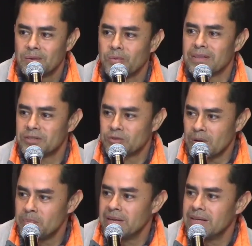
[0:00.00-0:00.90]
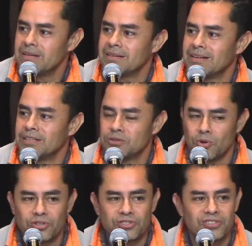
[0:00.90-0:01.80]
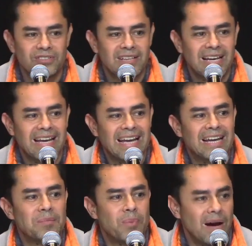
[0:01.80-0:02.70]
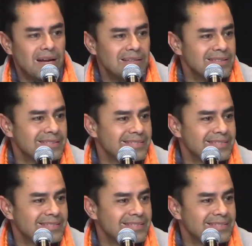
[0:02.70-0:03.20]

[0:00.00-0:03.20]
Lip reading: with a trumpet, a torch, and a pot.